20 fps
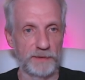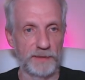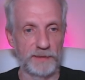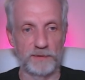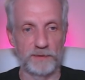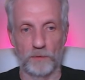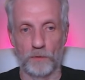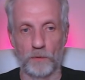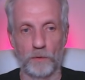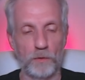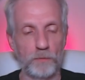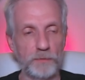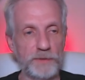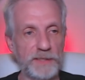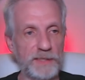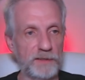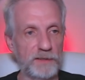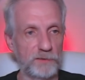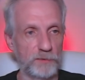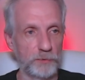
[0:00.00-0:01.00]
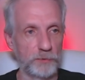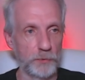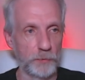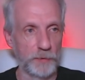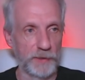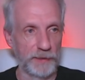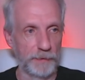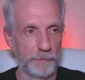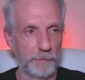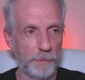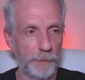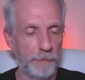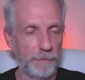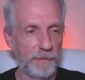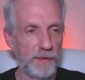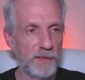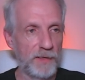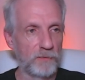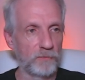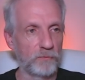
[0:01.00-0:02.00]
it. That's all we needed to do here.
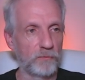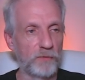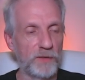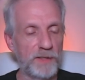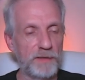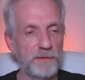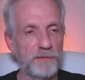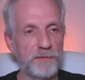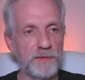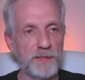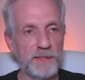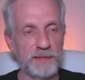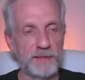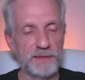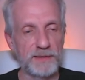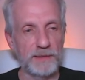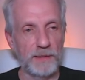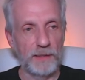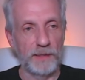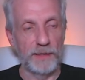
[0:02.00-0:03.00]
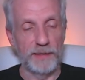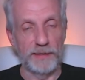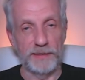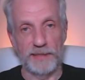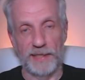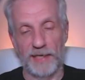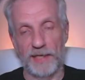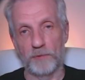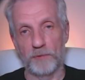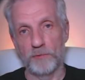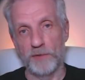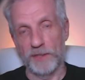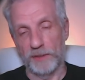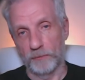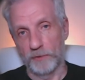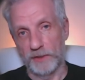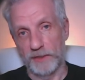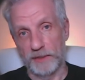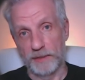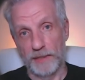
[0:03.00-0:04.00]
With this IK
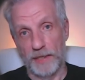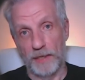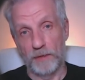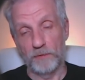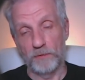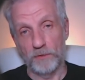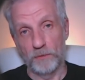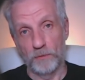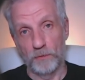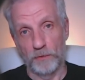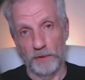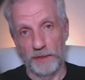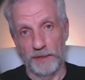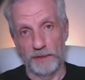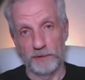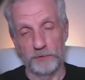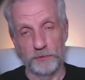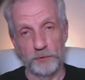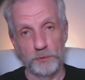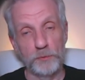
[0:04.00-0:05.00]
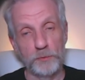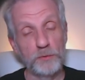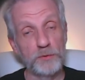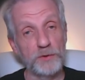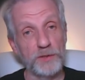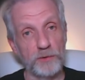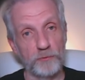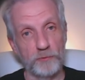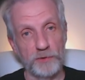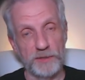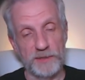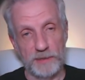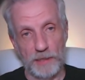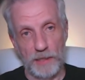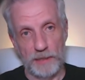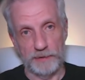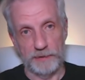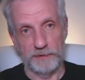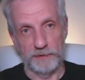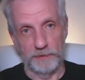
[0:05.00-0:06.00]
rig, we can now go and use a
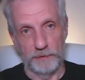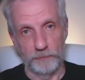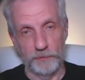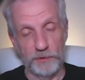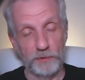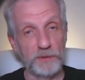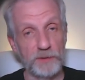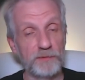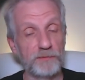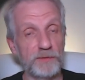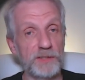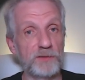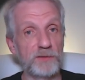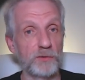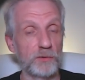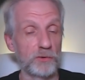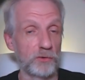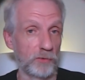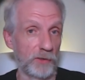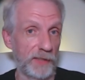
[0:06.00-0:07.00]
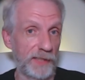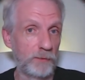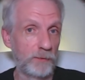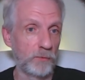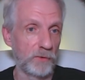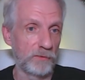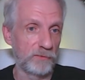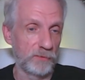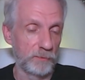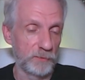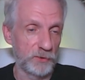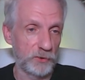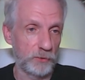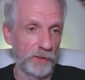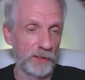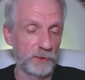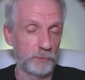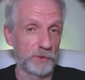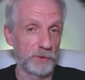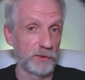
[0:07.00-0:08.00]
retargeter. We don't even need to create one from
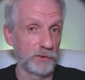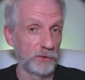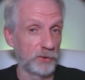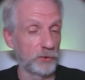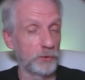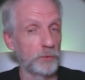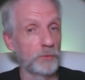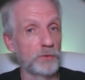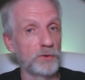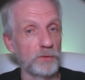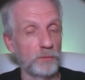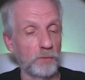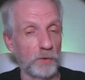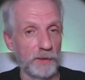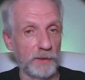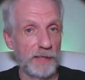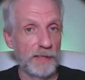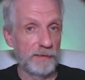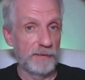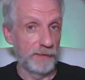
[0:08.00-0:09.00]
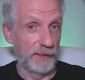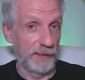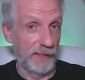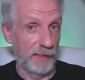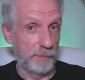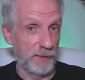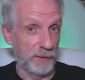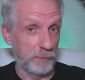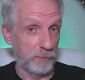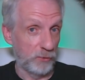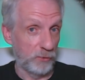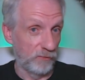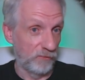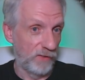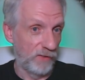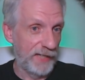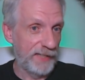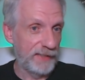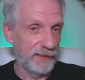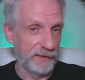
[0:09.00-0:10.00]
scratch. We can just use the one that Epic
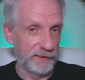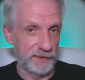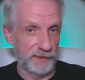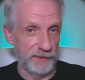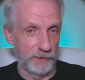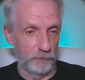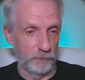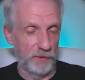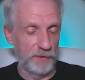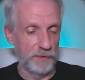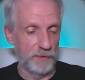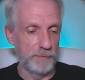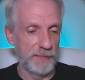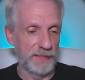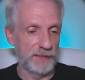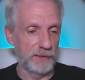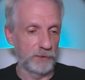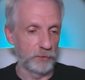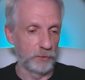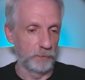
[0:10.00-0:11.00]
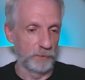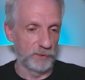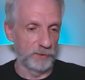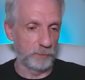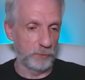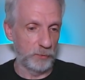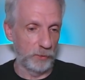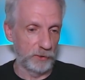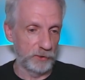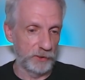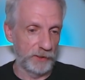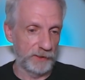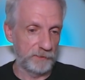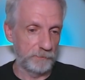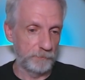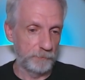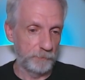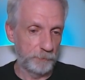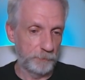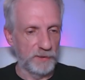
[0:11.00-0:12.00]
provide us here with the MetaHumans
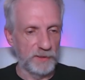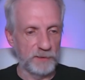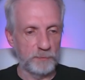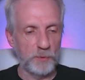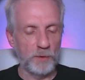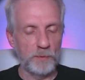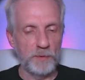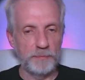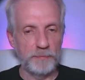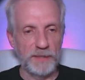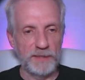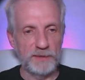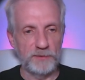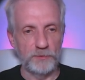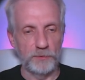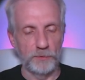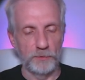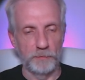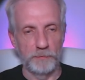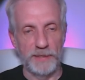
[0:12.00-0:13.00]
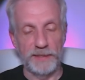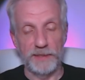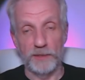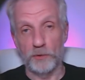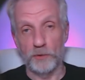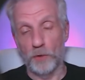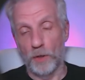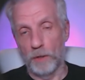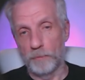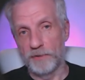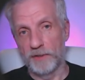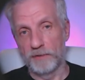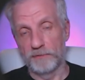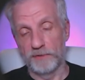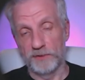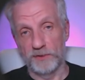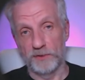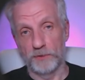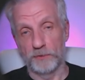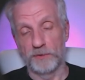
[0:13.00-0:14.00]
project. But it's probably best to make a copy of
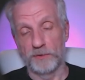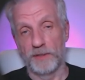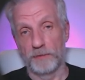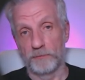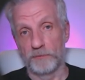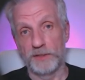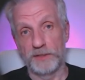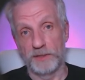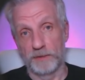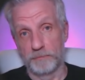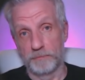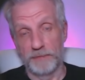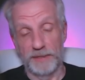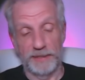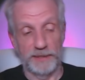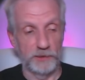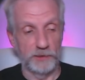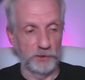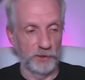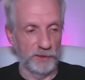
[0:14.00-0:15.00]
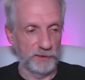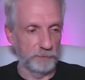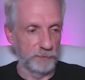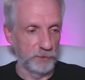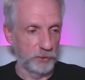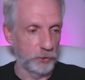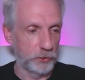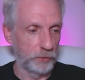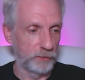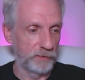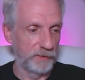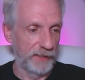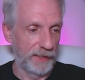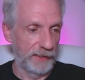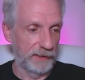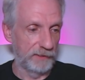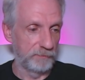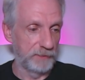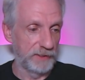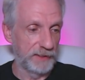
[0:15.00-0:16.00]
it so that we can make adjustments should
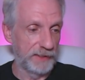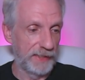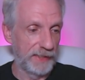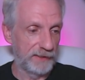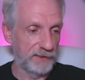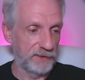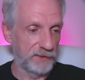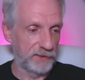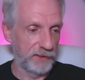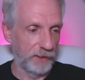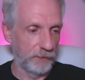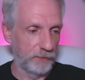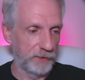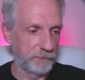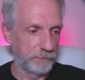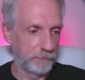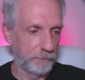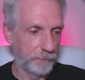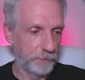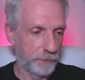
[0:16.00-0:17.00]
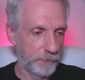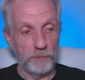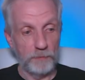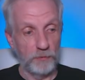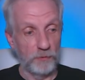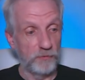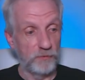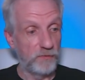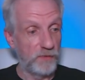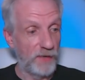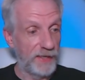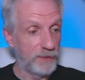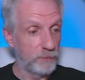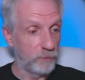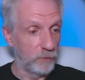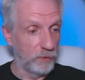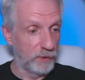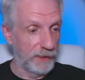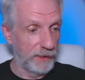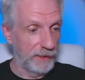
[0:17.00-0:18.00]
that be necessary. And we'll
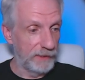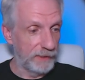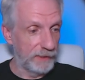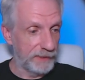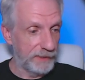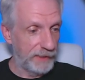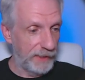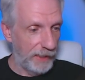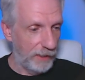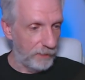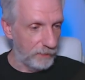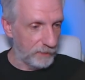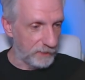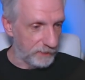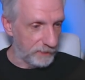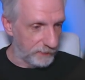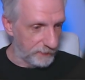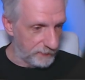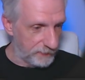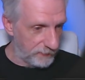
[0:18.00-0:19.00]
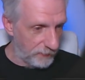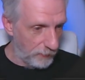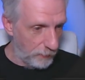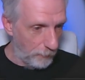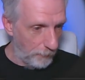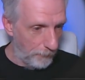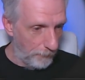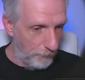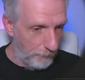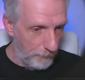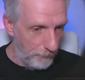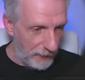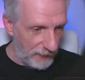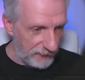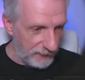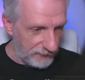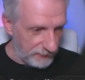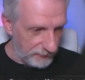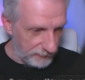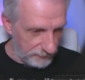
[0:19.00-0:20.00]
find one under characters,
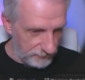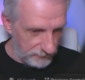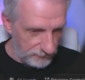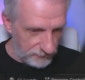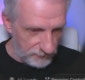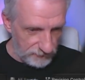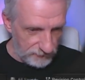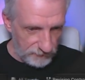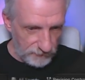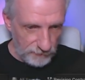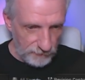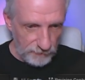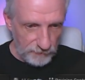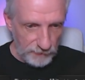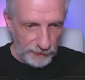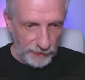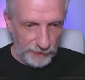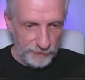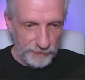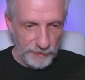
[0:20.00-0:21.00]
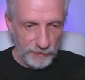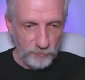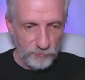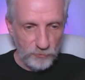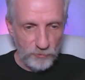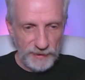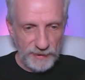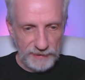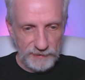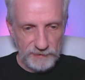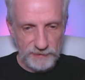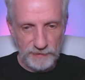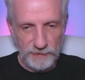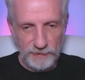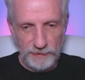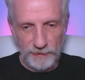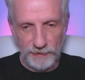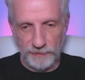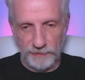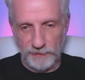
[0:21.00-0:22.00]
mannequins, and then rigs.
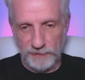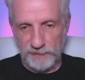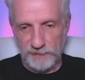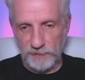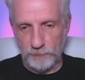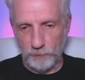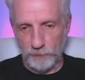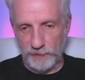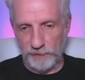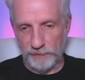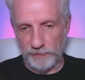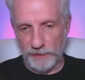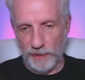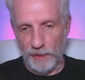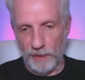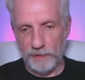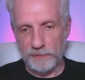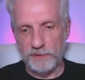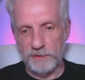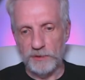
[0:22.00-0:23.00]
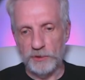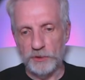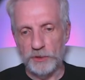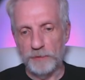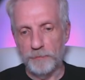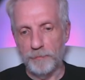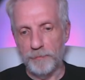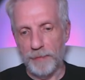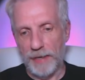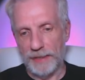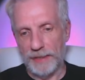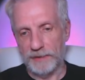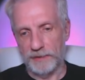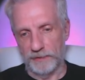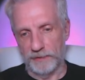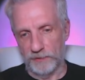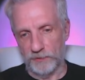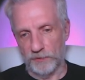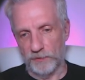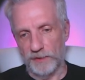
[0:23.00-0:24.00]
And there's this one here, the RTG
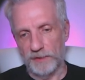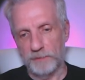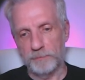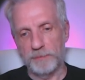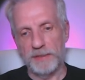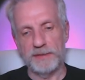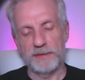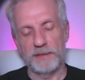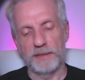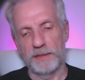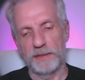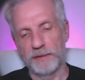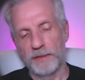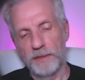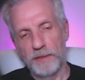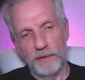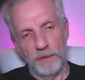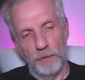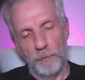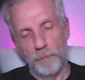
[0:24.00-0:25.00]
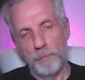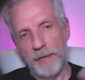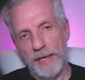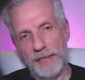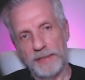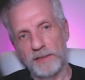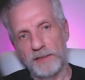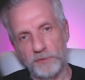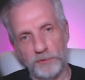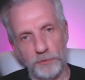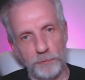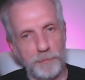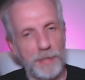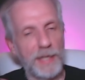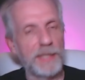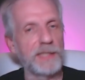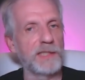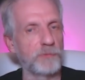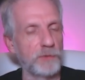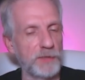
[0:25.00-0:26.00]
mannequin. So that's basically a
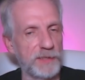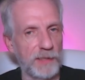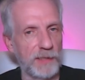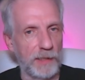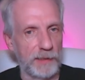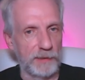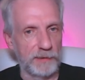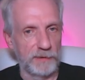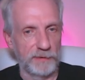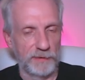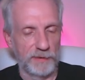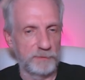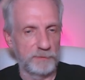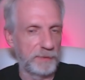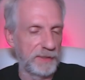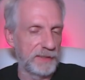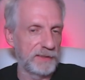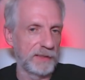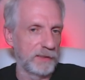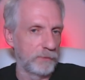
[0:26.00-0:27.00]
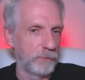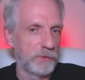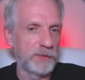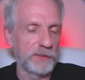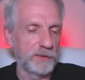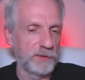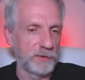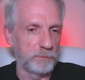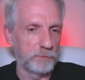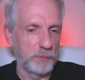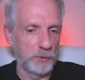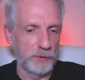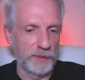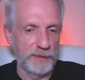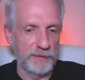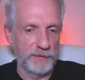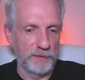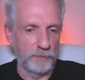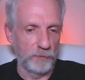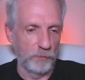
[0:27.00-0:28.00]
many-to-many retargeter. That's basically, we can just put
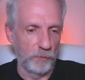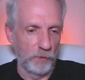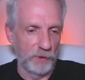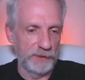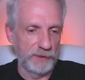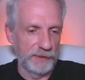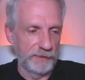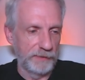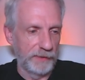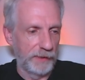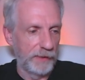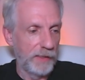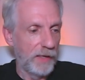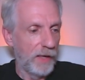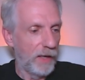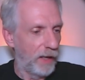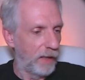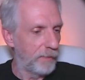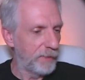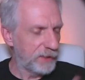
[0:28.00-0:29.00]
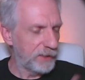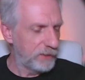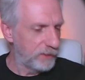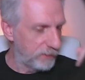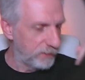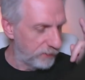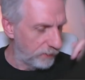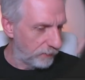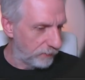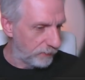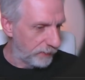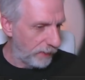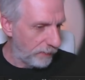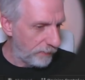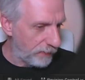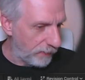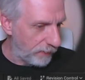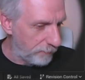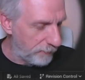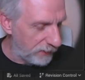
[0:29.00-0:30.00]
anything we want in there. I'm actually, you know, now
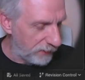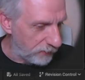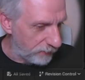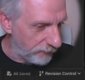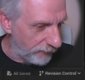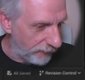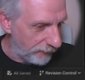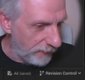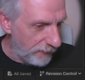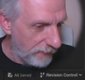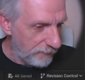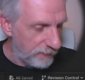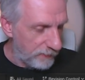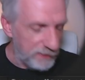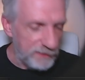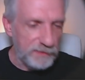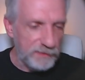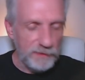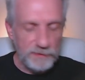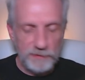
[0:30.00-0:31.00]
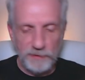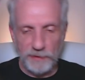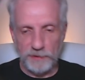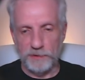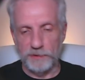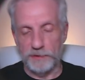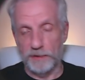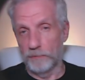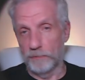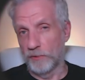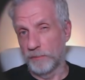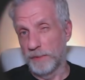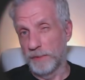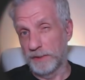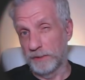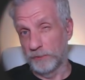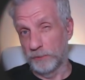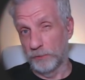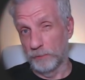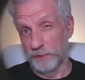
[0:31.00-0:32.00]
that I mentioned that, this doesn't actually come with
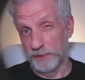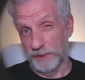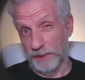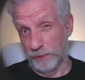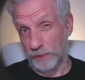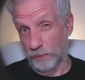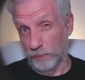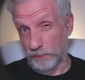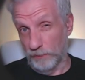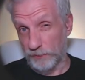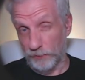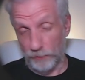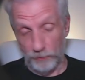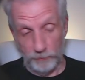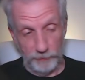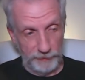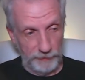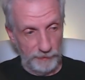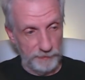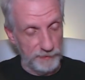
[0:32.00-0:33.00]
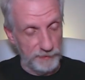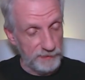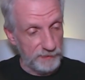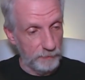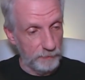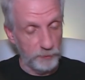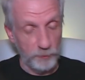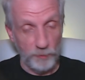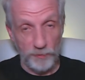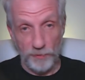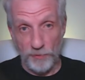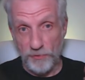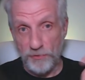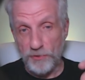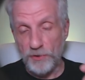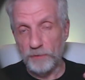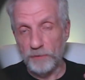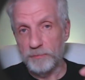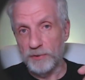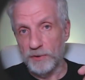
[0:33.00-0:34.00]
MetaHumans at all. Sorry about that. This comes with a
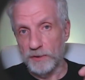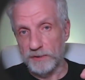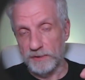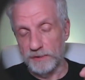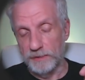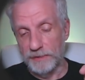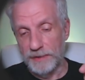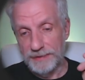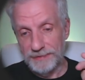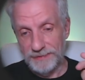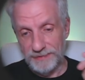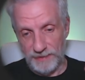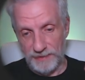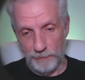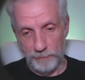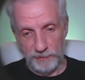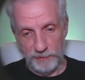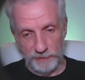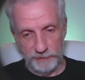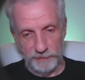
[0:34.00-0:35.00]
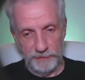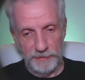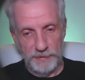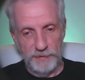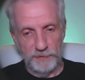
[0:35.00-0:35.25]
third-person template.